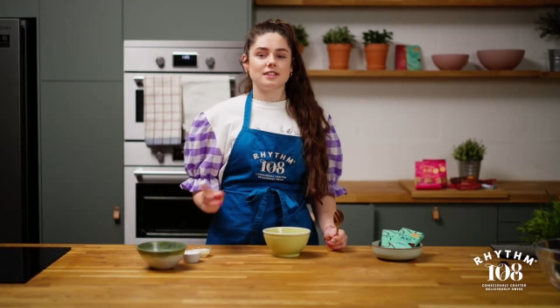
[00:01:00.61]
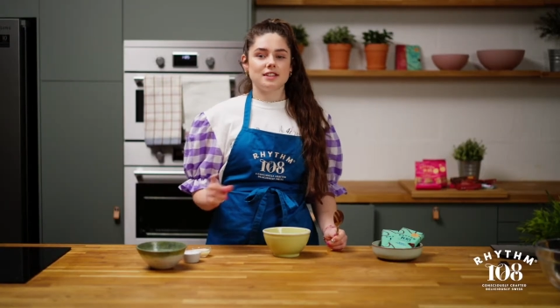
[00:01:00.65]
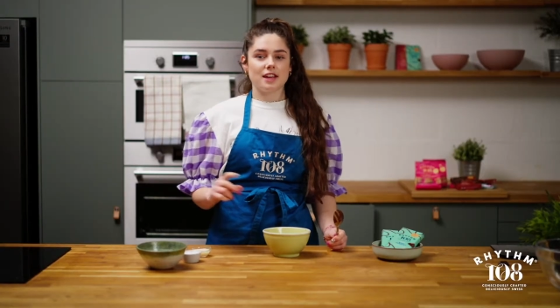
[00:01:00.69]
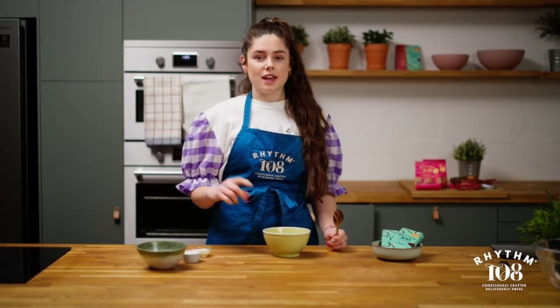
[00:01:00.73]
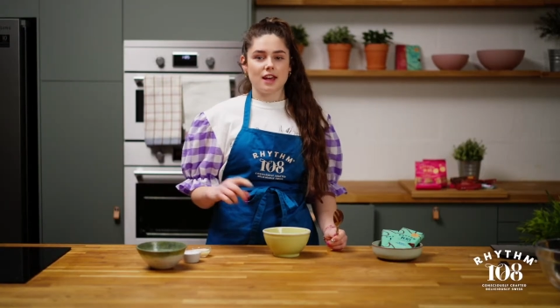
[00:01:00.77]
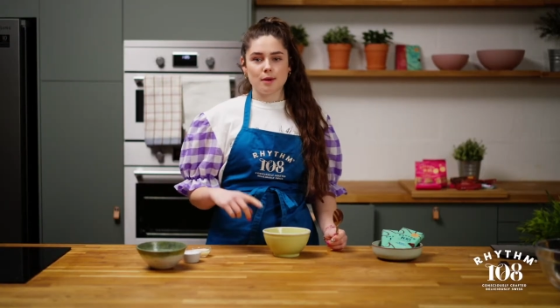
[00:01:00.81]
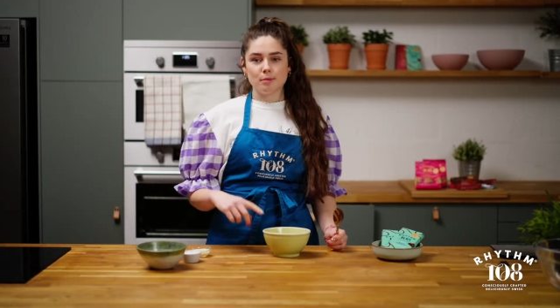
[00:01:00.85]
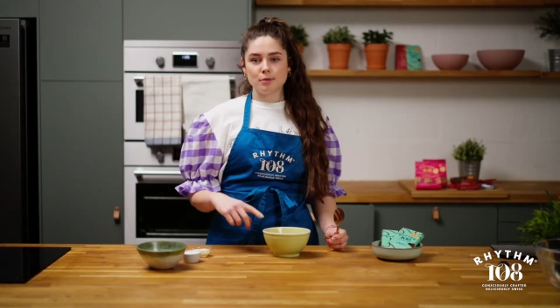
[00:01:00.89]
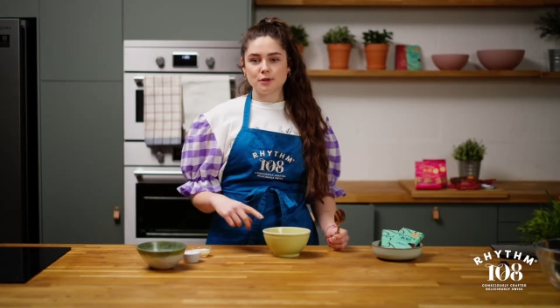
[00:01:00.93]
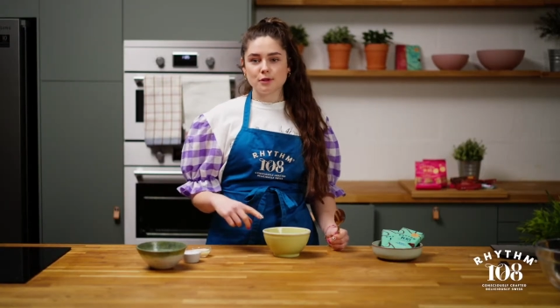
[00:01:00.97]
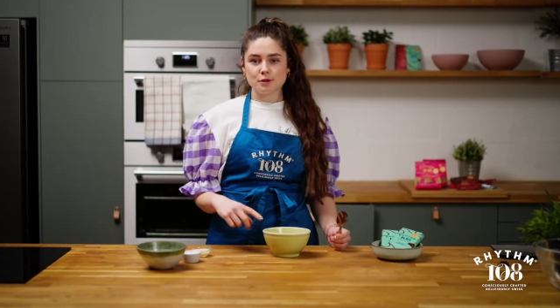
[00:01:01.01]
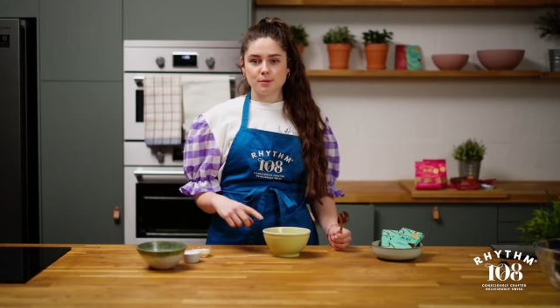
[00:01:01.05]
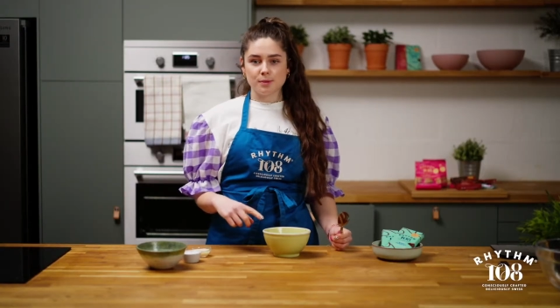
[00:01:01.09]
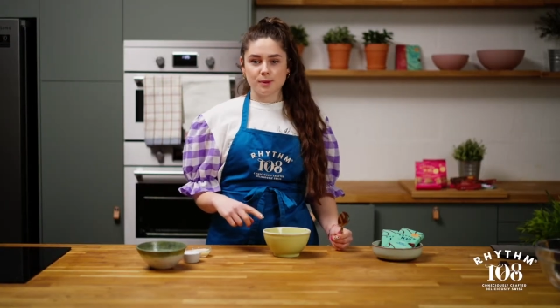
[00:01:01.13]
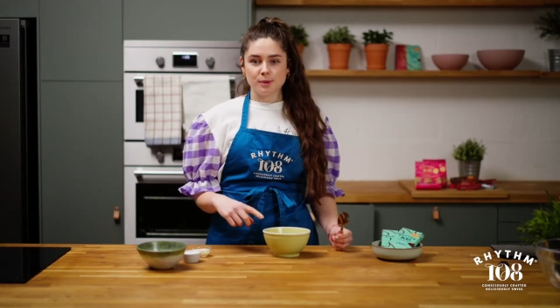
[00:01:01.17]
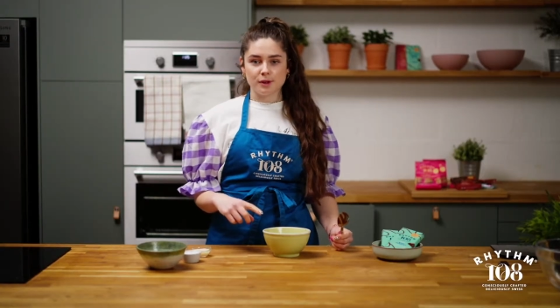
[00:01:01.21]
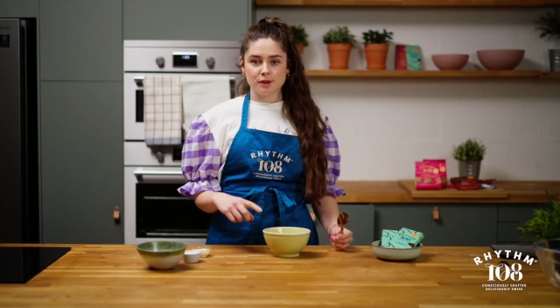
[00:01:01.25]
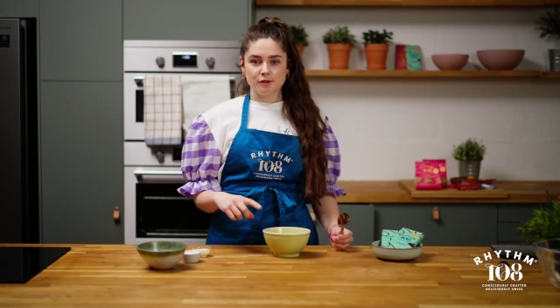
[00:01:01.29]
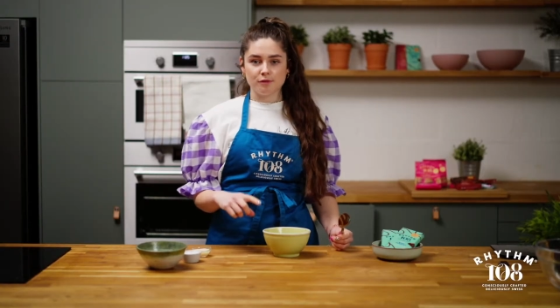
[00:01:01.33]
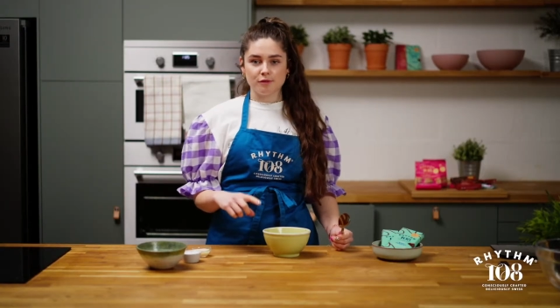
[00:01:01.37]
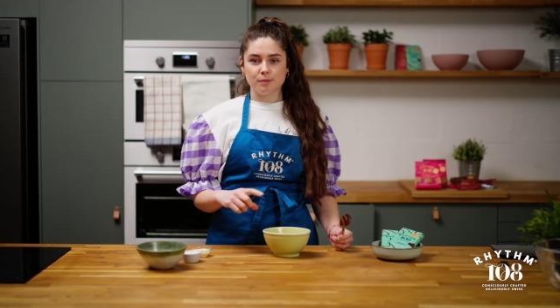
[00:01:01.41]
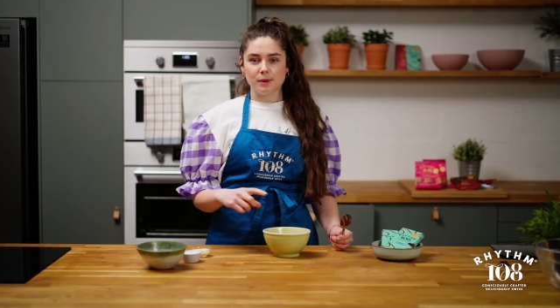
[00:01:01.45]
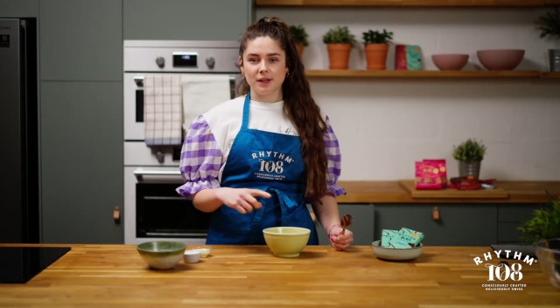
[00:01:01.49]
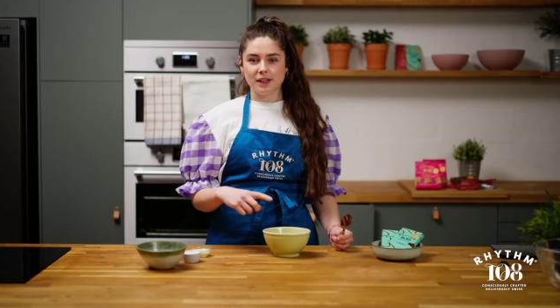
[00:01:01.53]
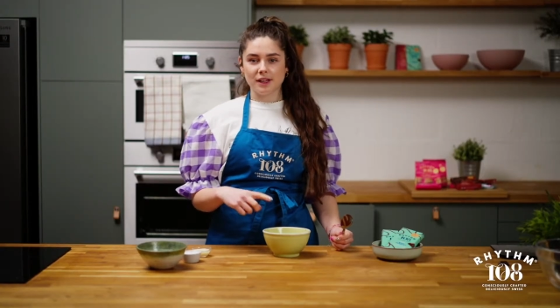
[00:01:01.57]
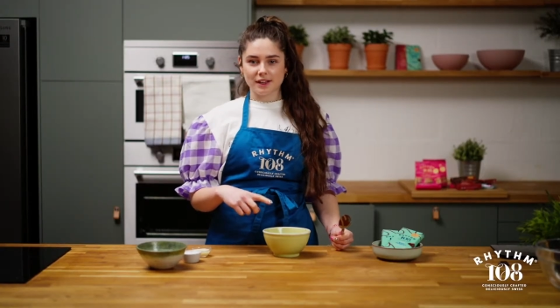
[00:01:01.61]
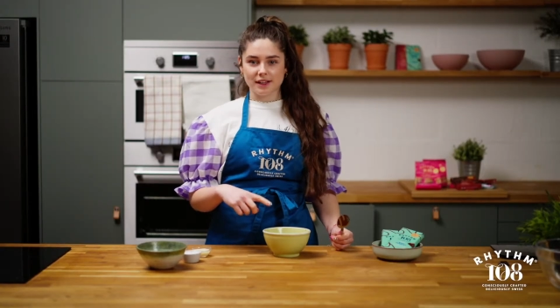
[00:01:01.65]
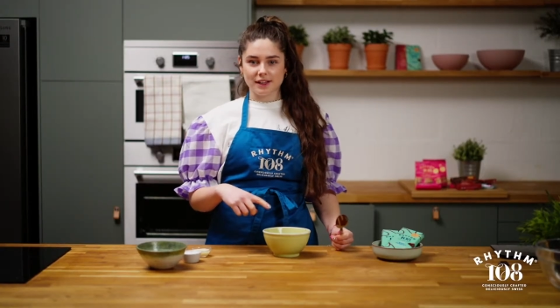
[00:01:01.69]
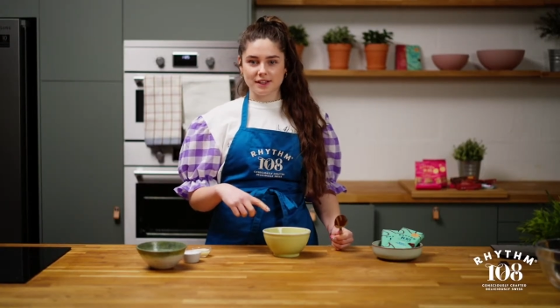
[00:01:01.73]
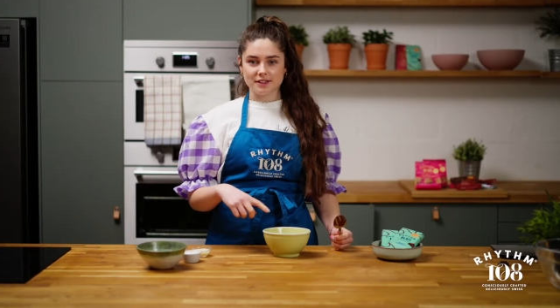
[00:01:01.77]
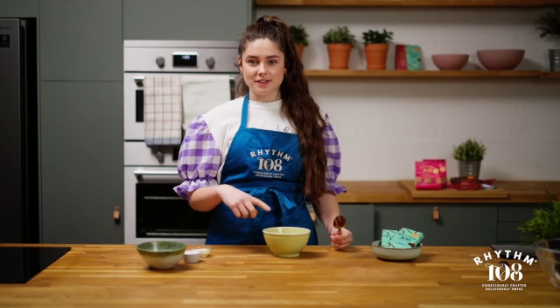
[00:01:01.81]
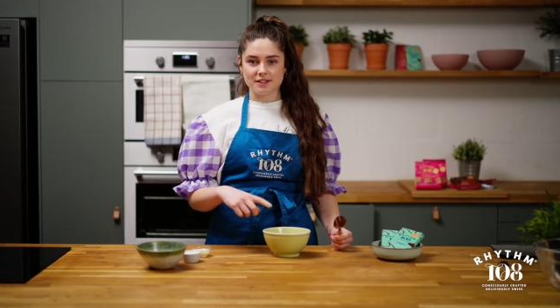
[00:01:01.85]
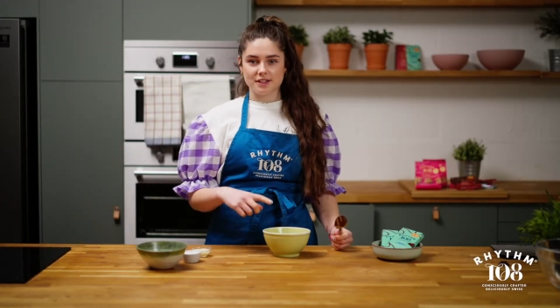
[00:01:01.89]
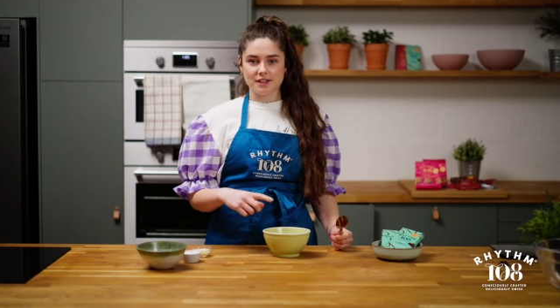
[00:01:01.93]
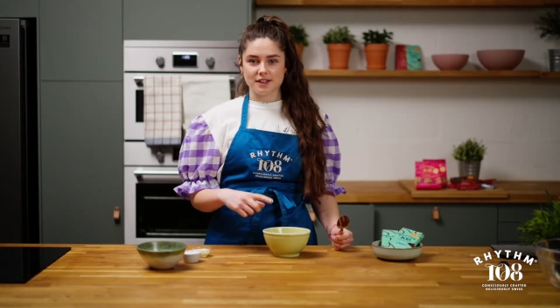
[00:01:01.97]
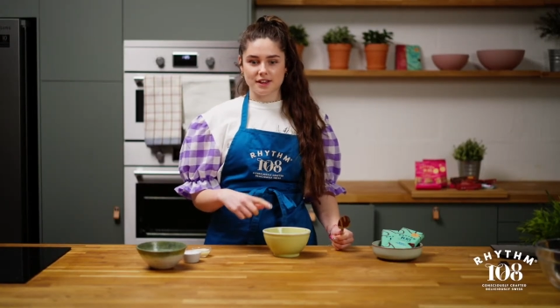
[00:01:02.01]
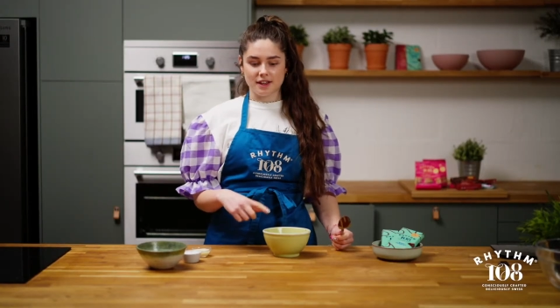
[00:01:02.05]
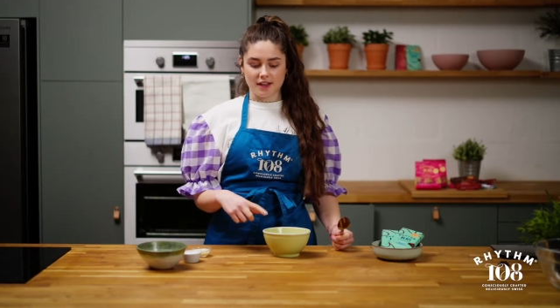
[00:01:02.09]
tablespoon of milk
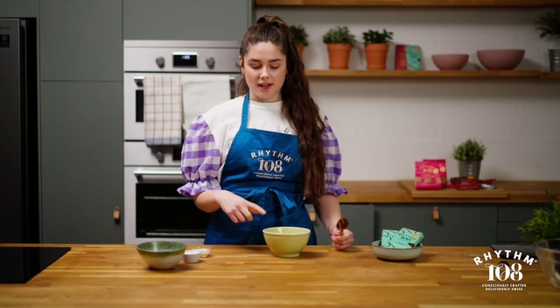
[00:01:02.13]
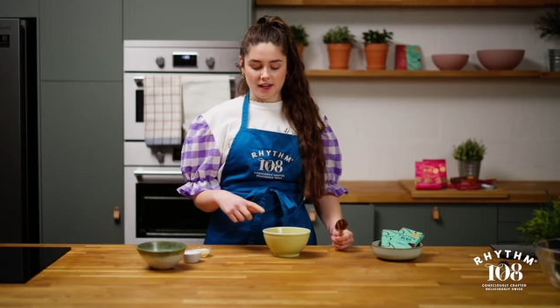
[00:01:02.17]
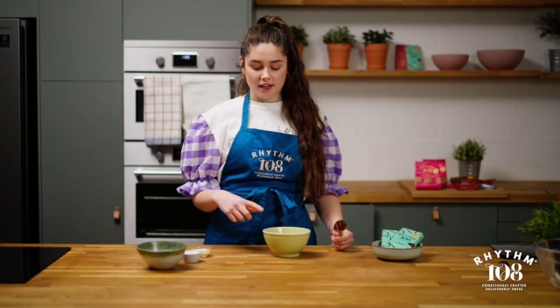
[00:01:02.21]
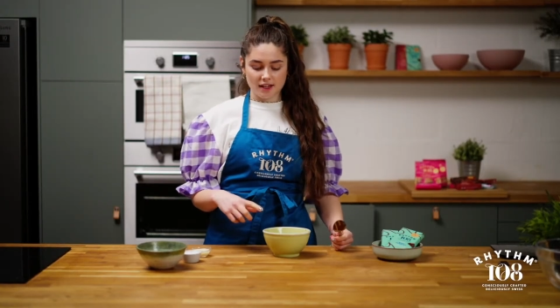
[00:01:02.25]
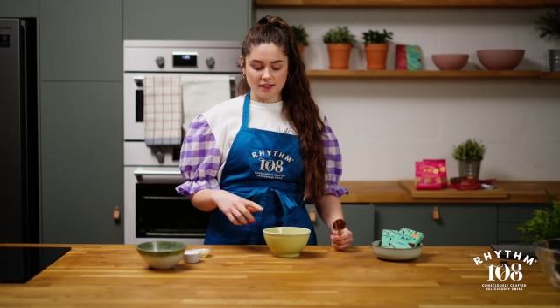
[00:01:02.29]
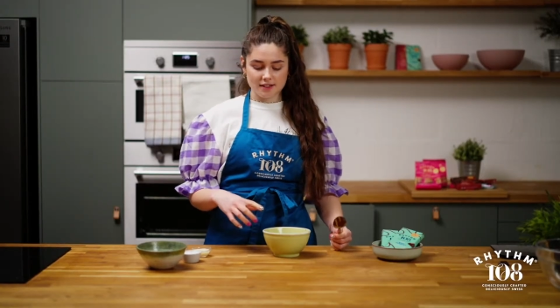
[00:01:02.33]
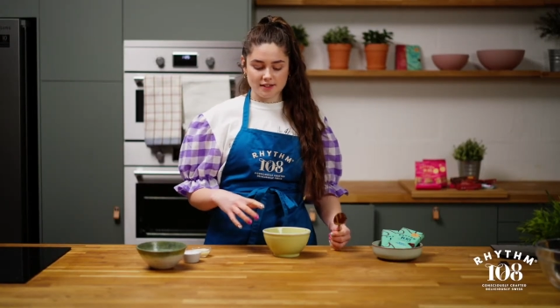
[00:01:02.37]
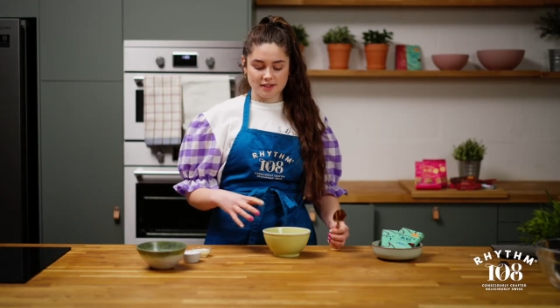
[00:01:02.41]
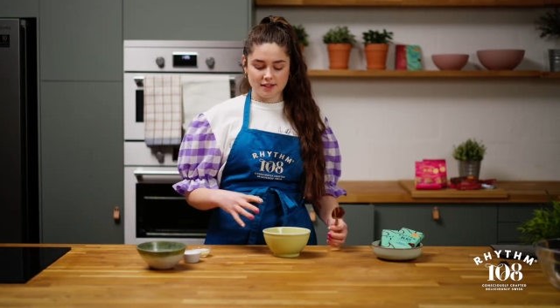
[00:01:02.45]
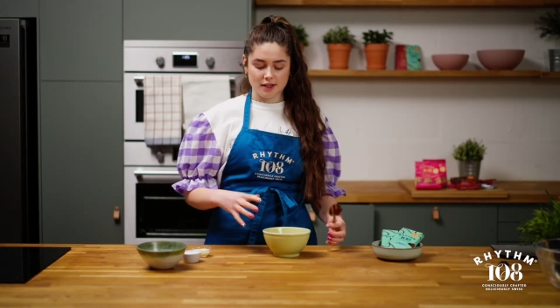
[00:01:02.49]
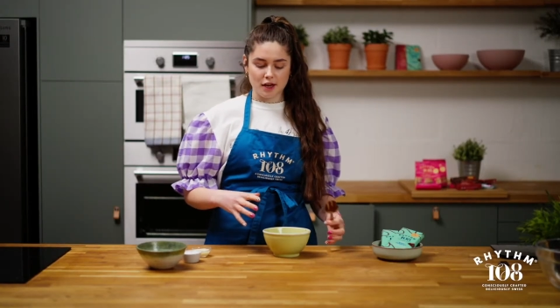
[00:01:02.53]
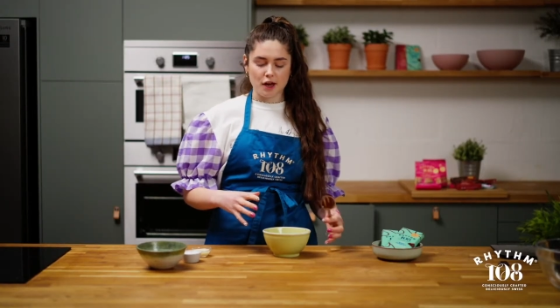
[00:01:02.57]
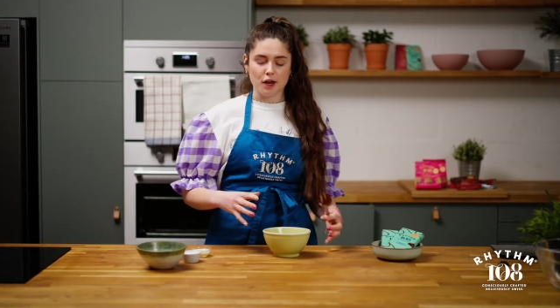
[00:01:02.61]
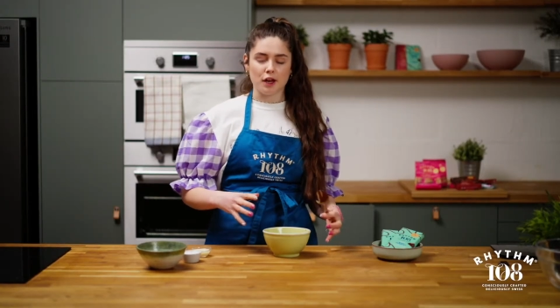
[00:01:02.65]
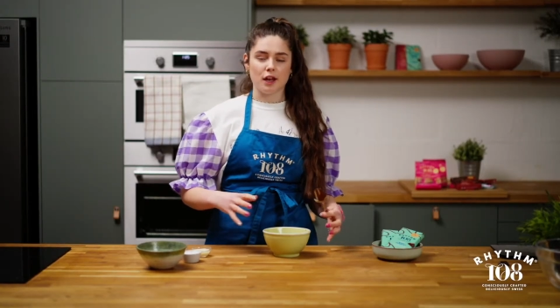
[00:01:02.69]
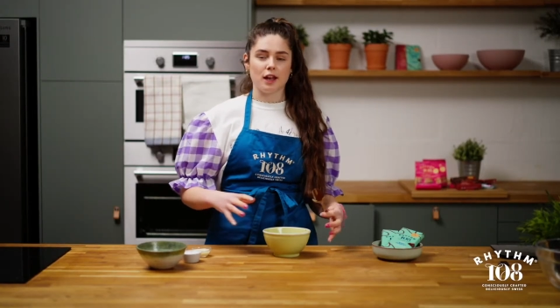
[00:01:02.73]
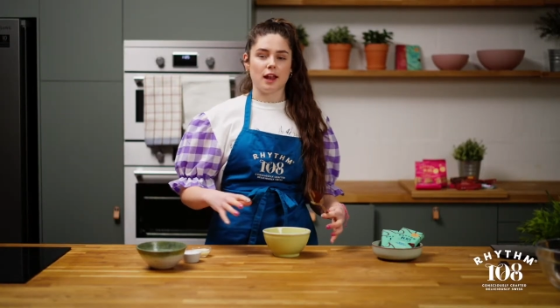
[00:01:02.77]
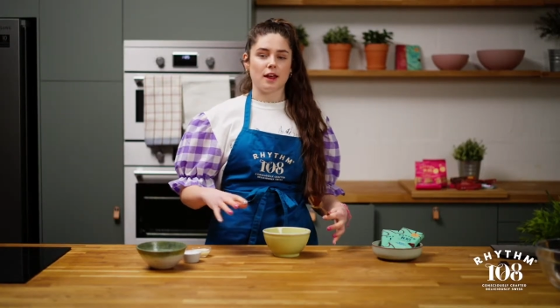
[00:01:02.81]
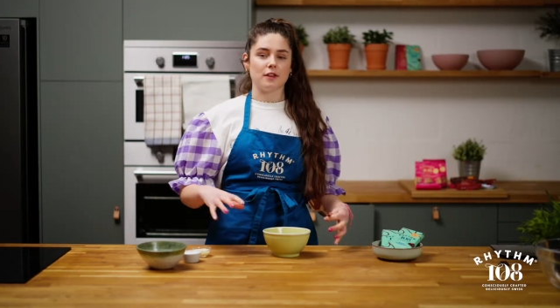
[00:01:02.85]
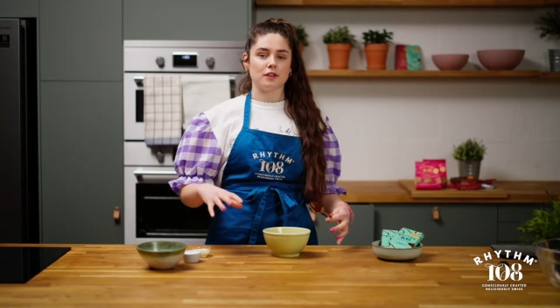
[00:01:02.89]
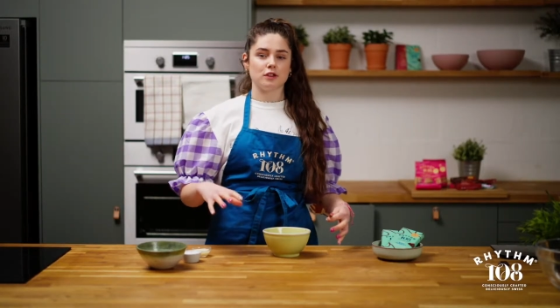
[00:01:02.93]
into this and let the